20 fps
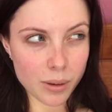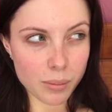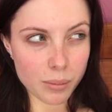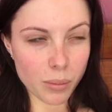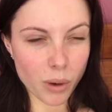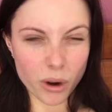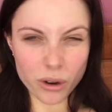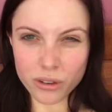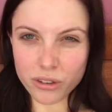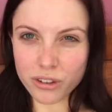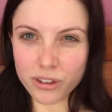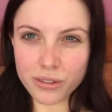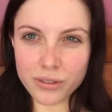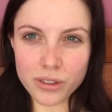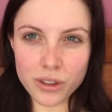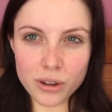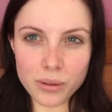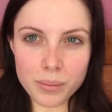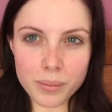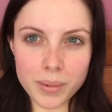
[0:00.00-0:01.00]
Most of
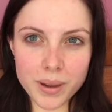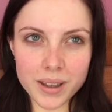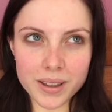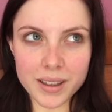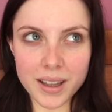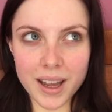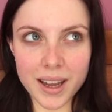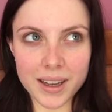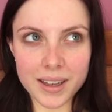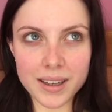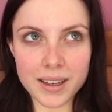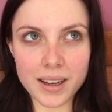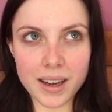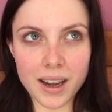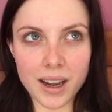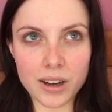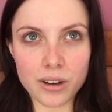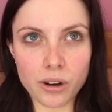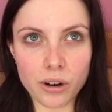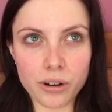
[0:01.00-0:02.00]
them, but like
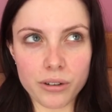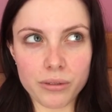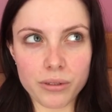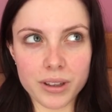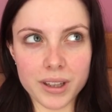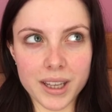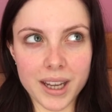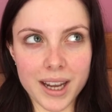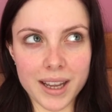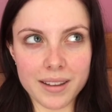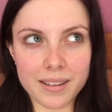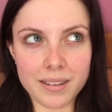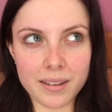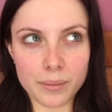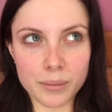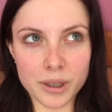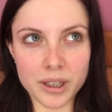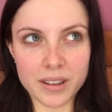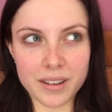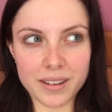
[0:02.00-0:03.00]
I don't really add
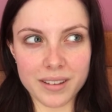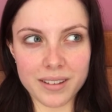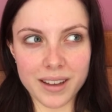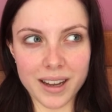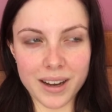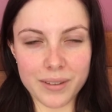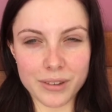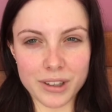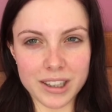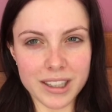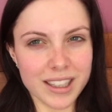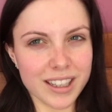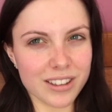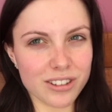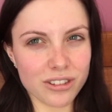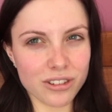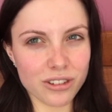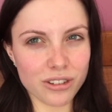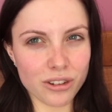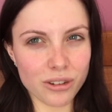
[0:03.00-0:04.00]
someone unless I have a
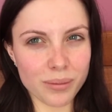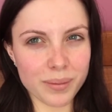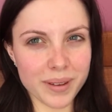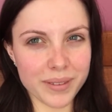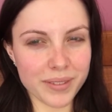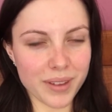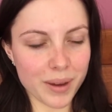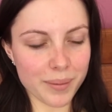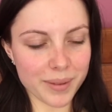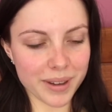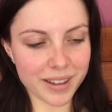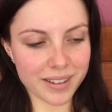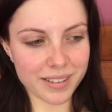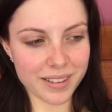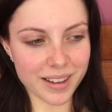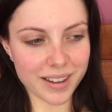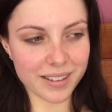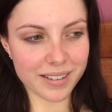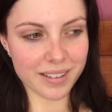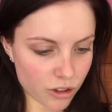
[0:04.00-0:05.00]
link to them, if that makes
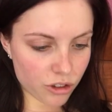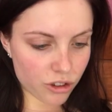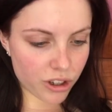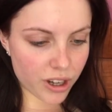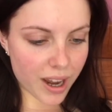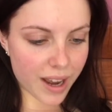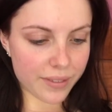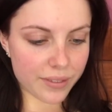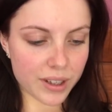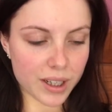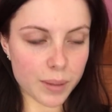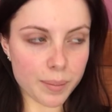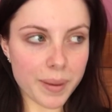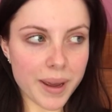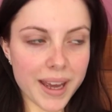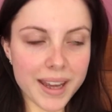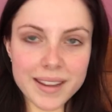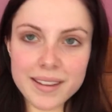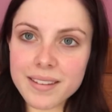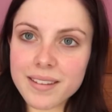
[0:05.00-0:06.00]
sense. Do you have any
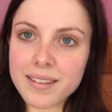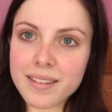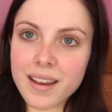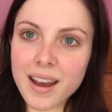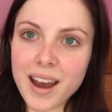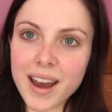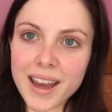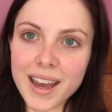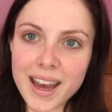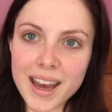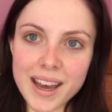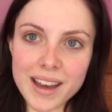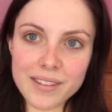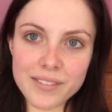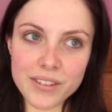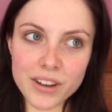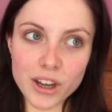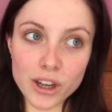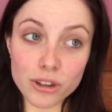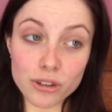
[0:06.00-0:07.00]
pets? I
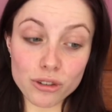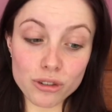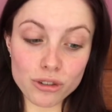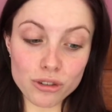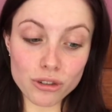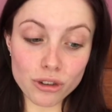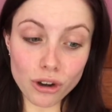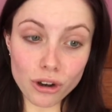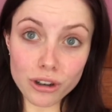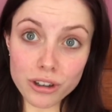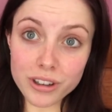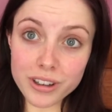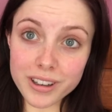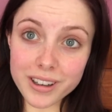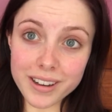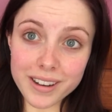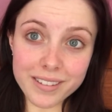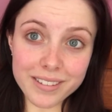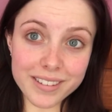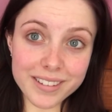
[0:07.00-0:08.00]
have a dog.
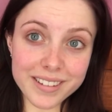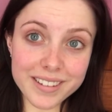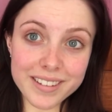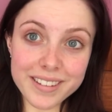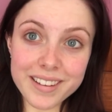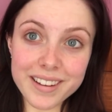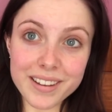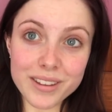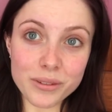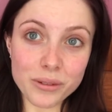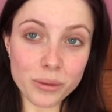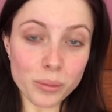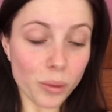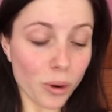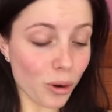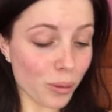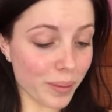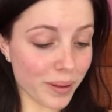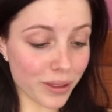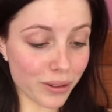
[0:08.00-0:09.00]
I was gonna say there was
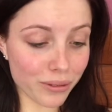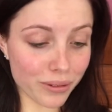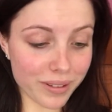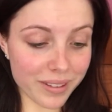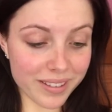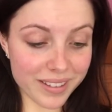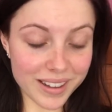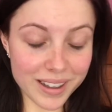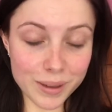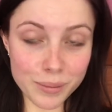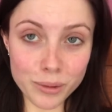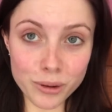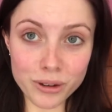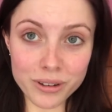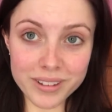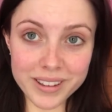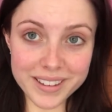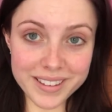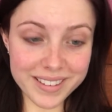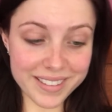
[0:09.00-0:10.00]
more, but there isn't any
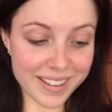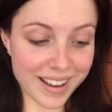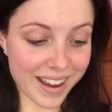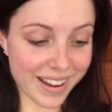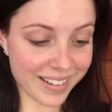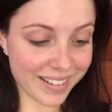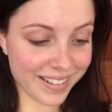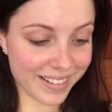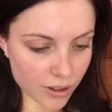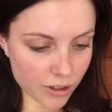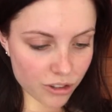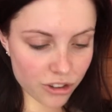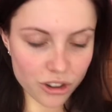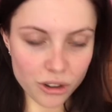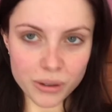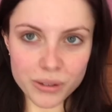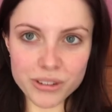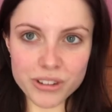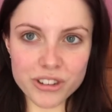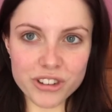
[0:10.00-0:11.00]
more. That's sad. Do you
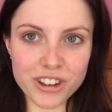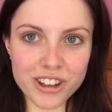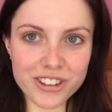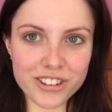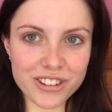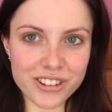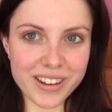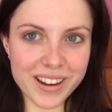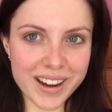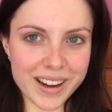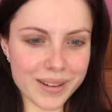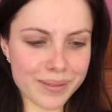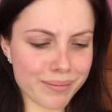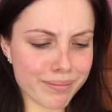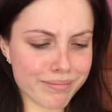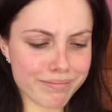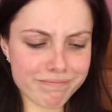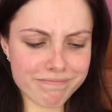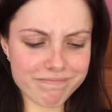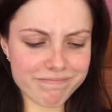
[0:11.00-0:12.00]
want to change your
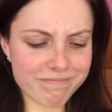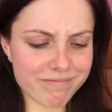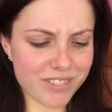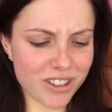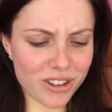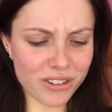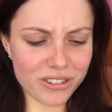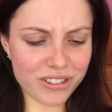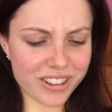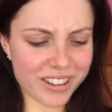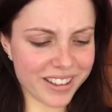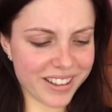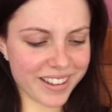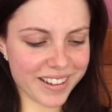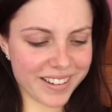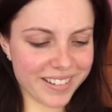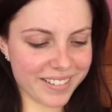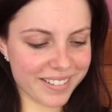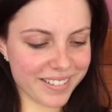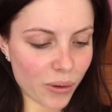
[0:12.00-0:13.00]
name? Not
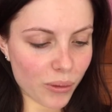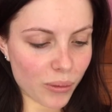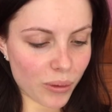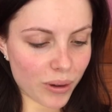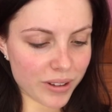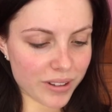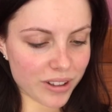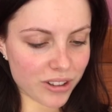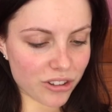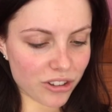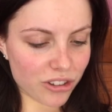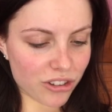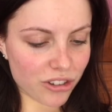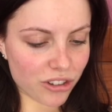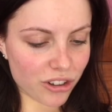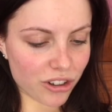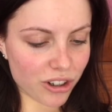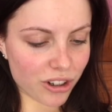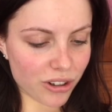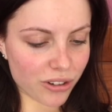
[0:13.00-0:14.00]
really. What did you
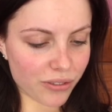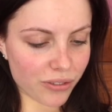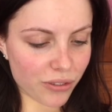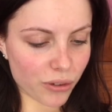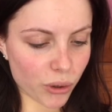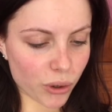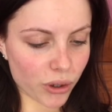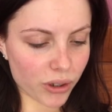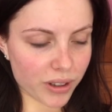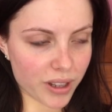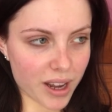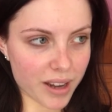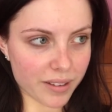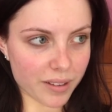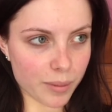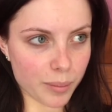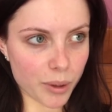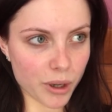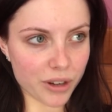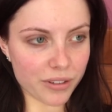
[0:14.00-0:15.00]
do for your
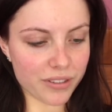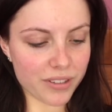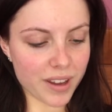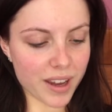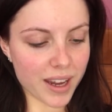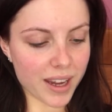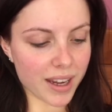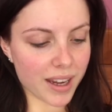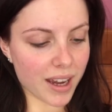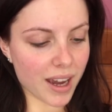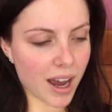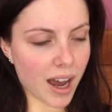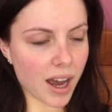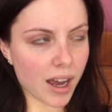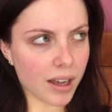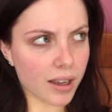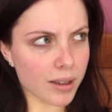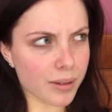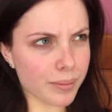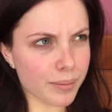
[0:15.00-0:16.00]
last birthday?
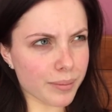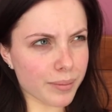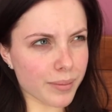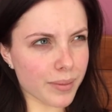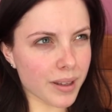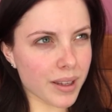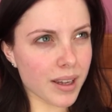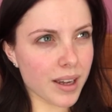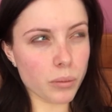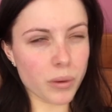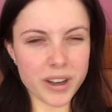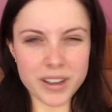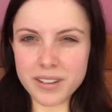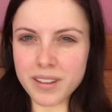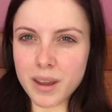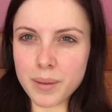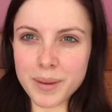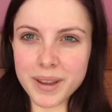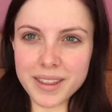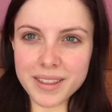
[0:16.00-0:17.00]
Wait, do
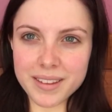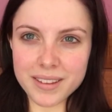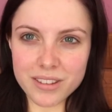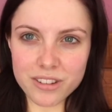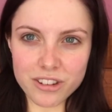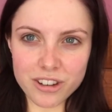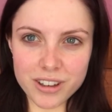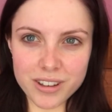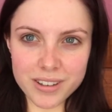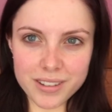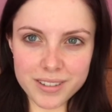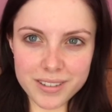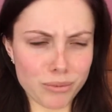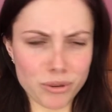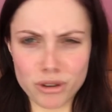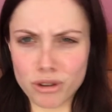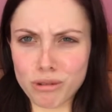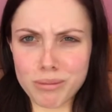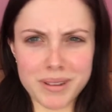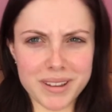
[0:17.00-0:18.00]
they mean this year?
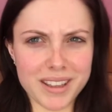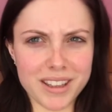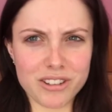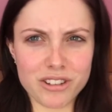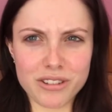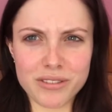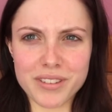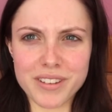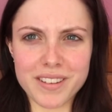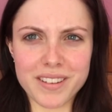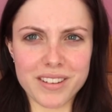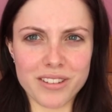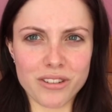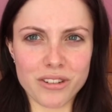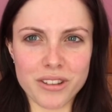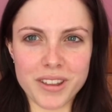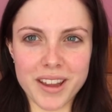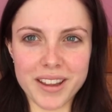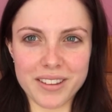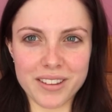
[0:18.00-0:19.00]
Presuming they do if it's since
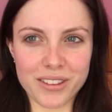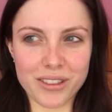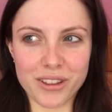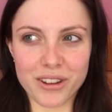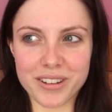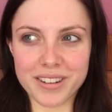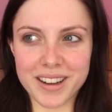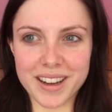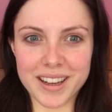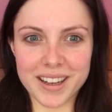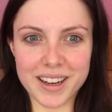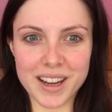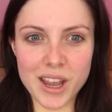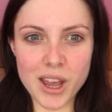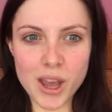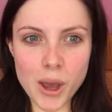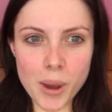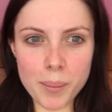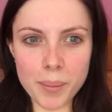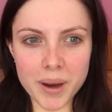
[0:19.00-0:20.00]
2013.
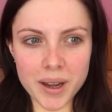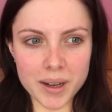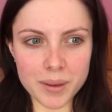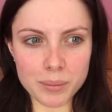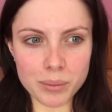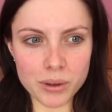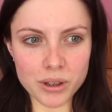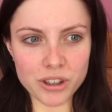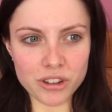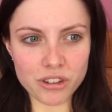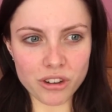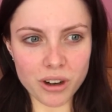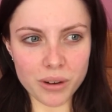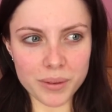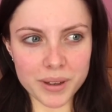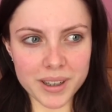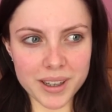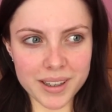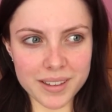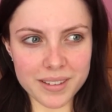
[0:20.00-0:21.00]
But I'm pretty sure I
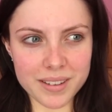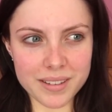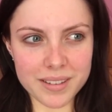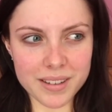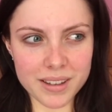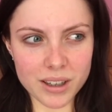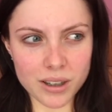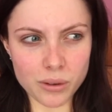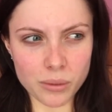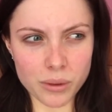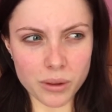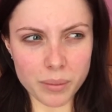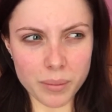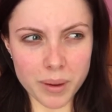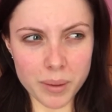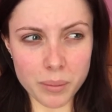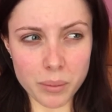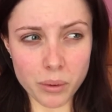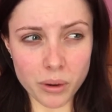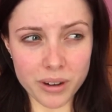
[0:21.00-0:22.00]
went out to dinner with
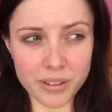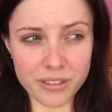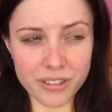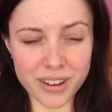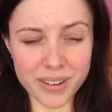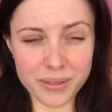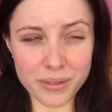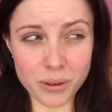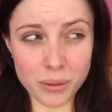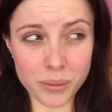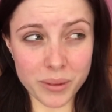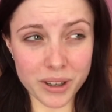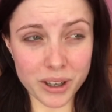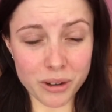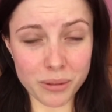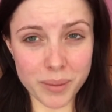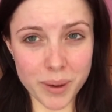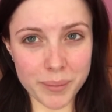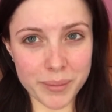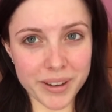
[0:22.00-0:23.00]
my boyfriend from what I
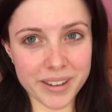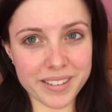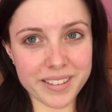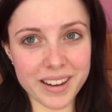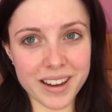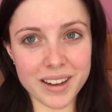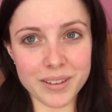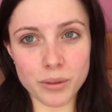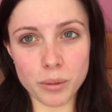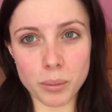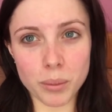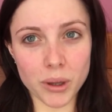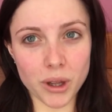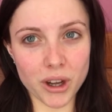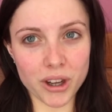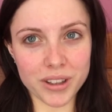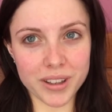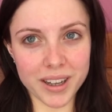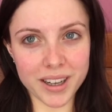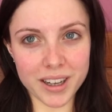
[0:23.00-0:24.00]
remember. It's kind of a
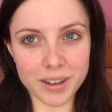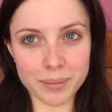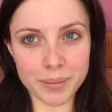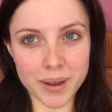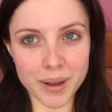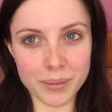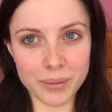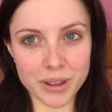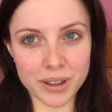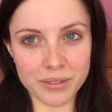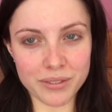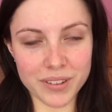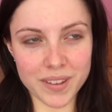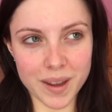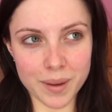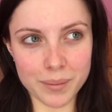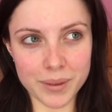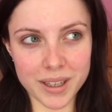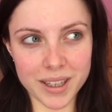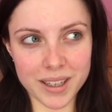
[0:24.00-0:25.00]
blur. Like, I've been with him for
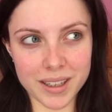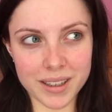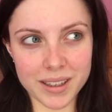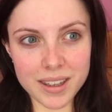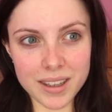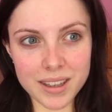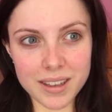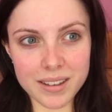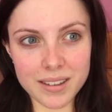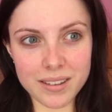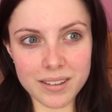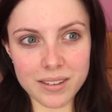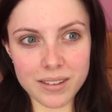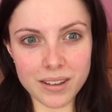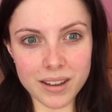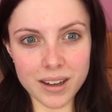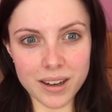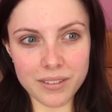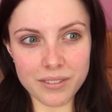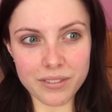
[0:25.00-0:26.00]
that many years
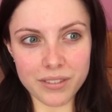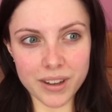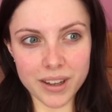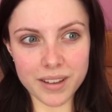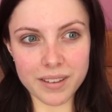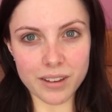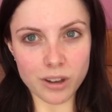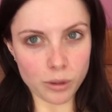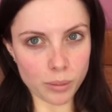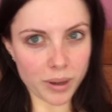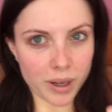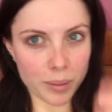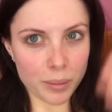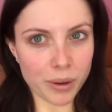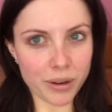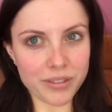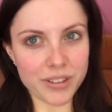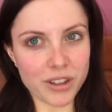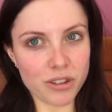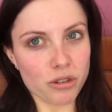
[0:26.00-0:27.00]
and I've like celebrated
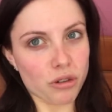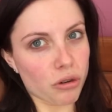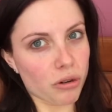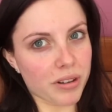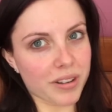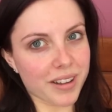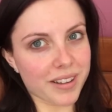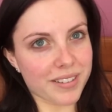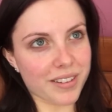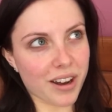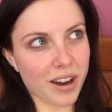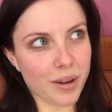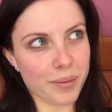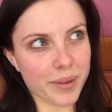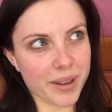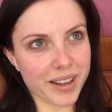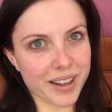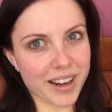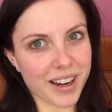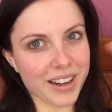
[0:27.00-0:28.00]
birthdays during that time
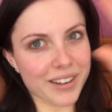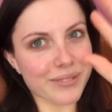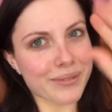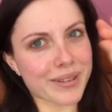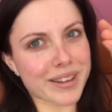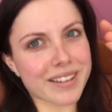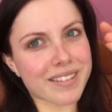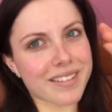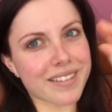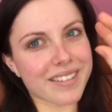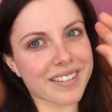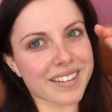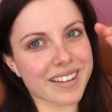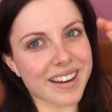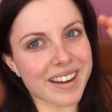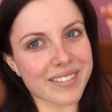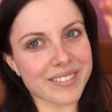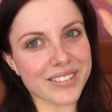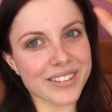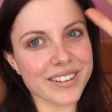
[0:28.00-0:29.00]
that it kind of mixes
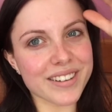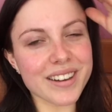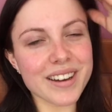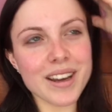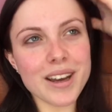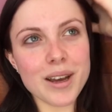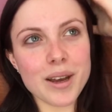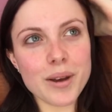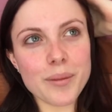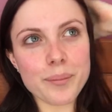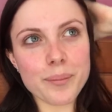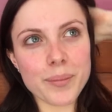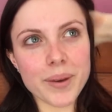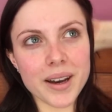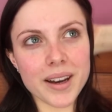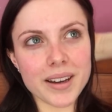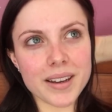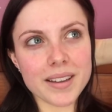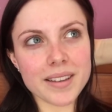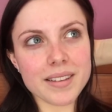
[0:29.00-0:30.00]
together.
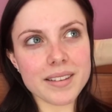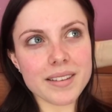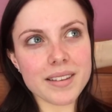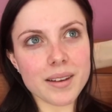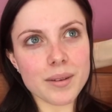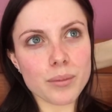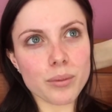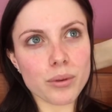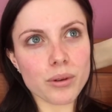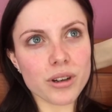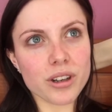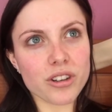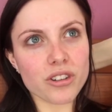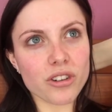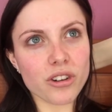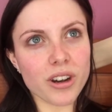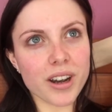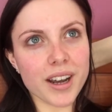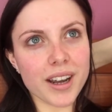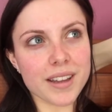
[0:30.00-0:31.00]
But I'm pretty
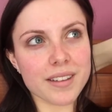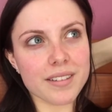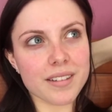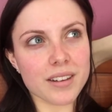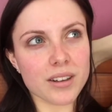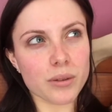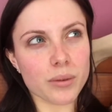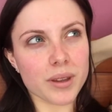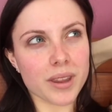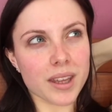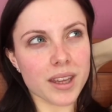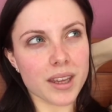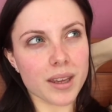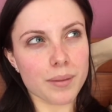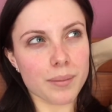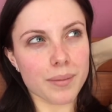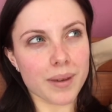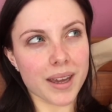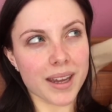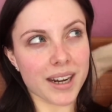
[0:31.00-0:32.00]
sure I had dinner with
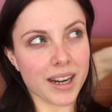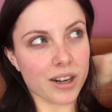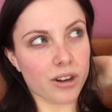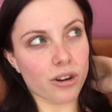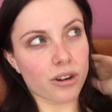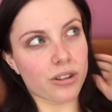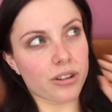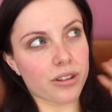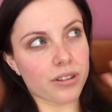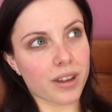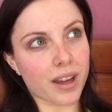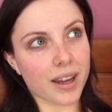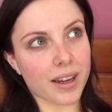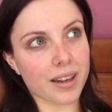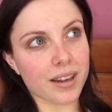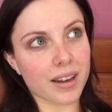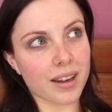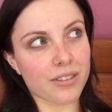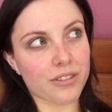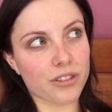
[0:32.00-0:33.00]
him, and I know that
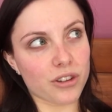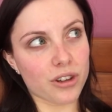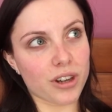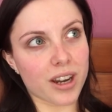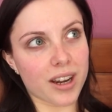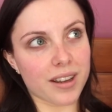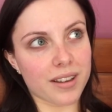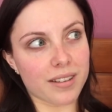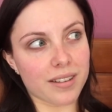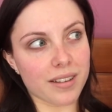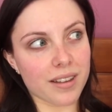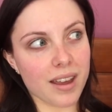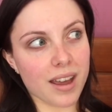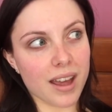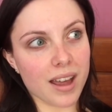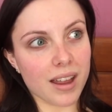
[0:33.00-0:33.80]
like a few days